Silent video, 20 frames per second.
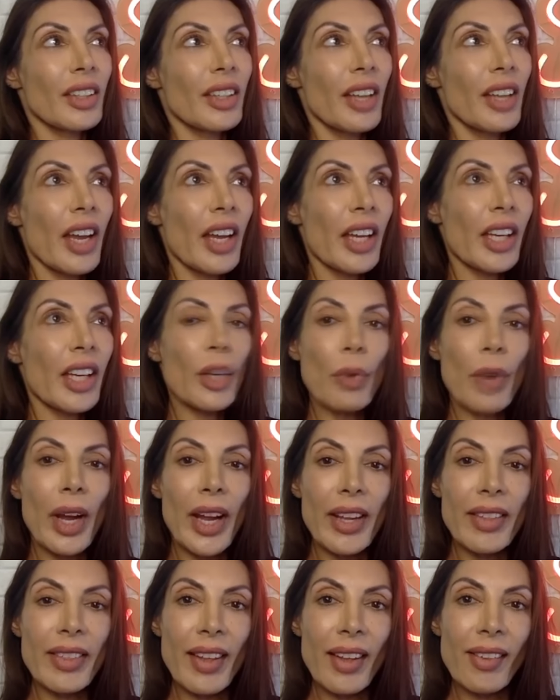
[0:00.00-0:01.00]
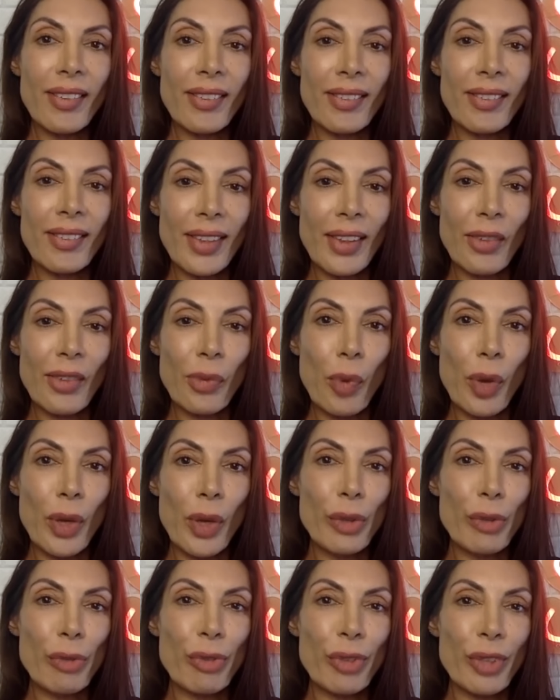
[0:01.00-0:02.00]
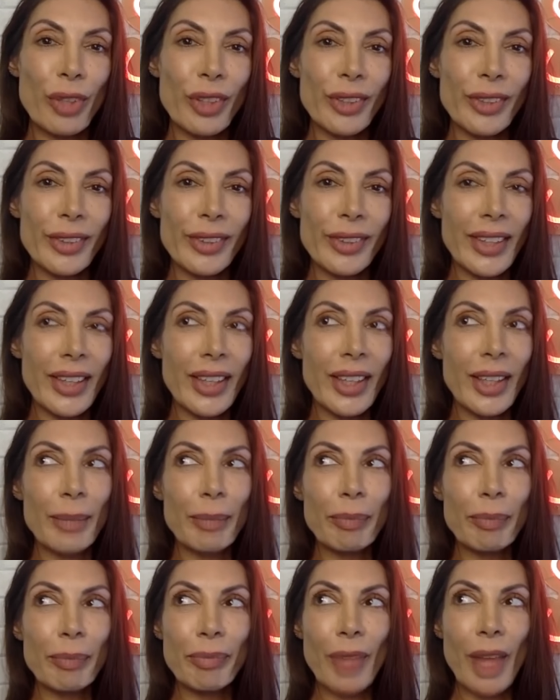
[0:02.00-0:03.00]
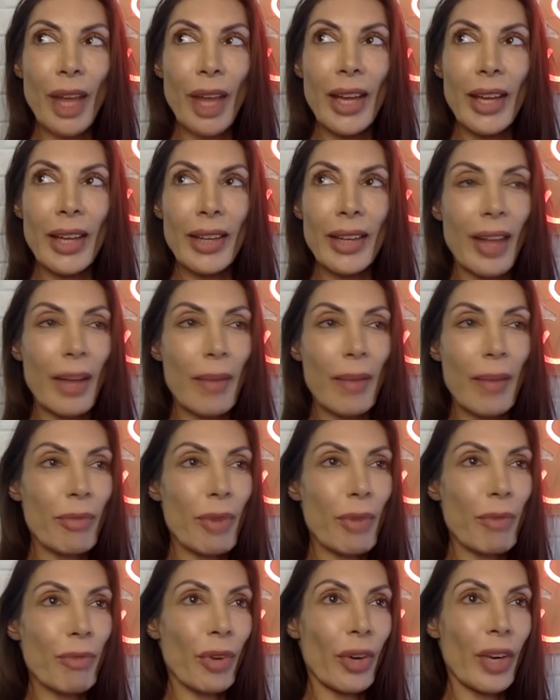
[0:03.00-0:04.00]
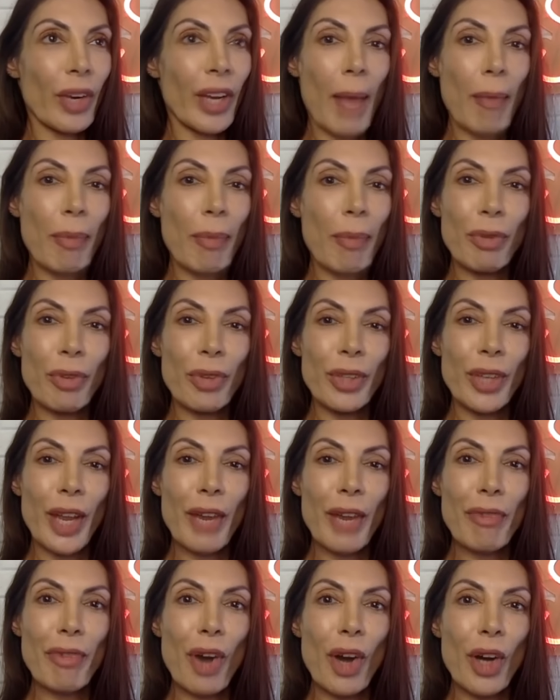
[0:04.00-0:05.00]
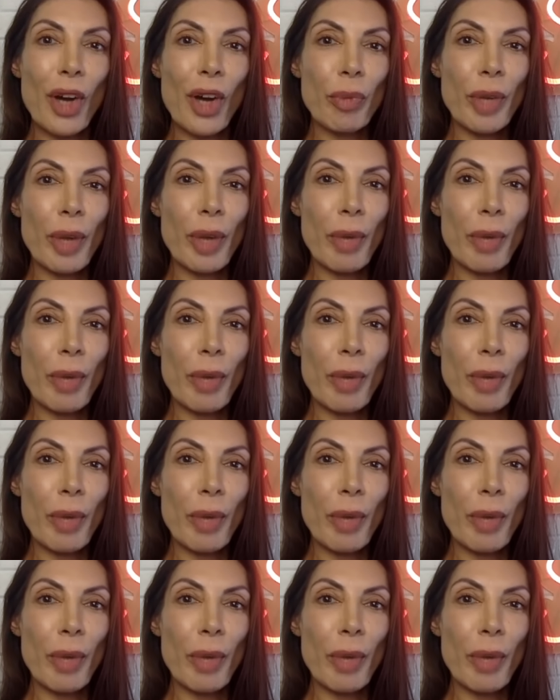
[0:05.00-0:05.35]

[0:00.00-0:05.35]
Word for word: Anyway, that's that's wonderful. Um, I I'm, I'm very happy for Dave Hardman.